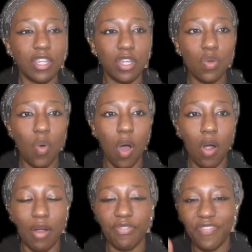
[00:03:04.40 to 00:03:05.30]
You
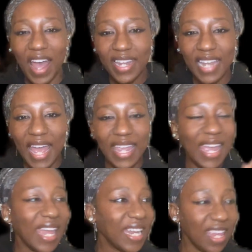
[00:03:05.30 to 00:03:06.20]
are finite
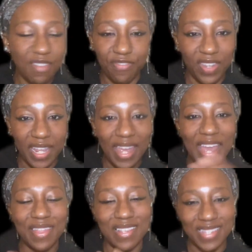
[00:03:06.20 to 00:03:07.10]
and infinite
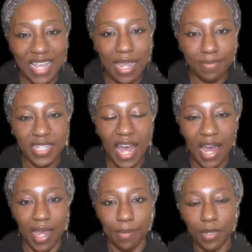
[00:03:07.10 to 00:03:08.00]
at the same
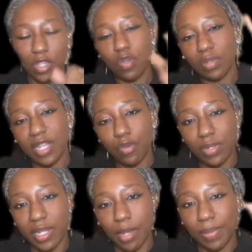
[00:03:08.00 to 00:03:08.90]
time. You
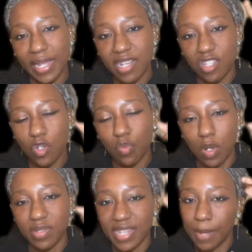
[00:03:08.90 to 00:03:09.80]
literally are playing two
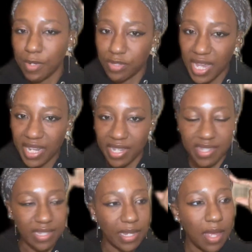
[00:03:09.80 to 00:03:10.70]
roles
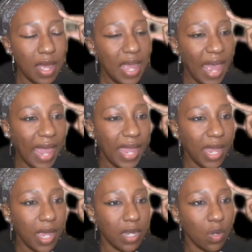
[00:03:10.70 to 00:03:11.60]
simultaneously.
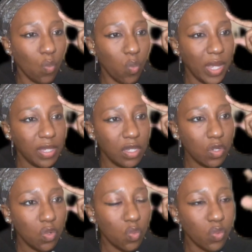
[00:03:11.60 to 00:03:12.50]
And when
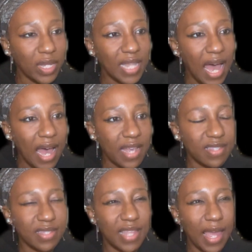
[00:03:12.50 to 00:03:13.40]
you
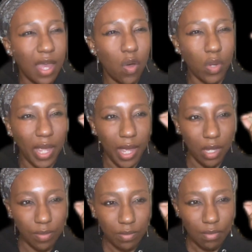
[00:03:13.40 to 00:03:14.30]
realize that,
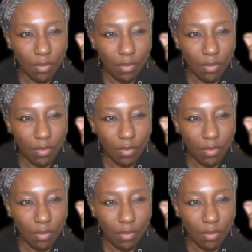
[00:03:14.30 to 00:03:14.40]
okay,